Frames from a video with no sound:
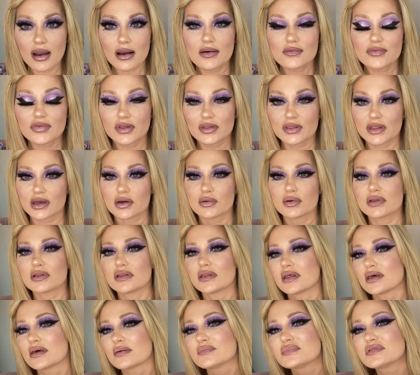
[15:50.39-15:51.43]
of the liquid
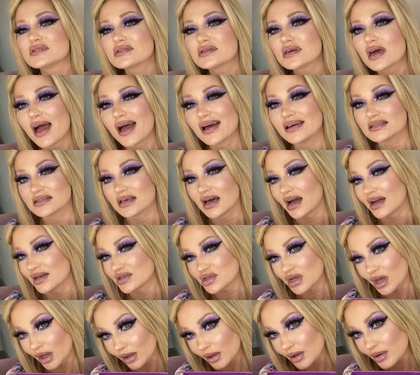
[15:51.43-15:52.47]
lips as
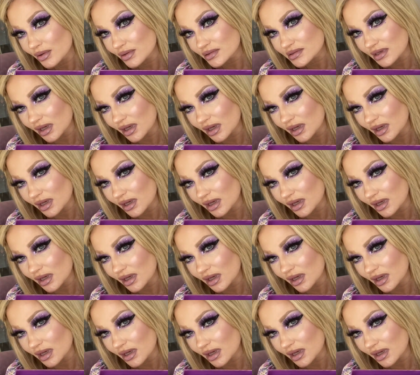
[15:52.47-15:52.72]
eyeshadows.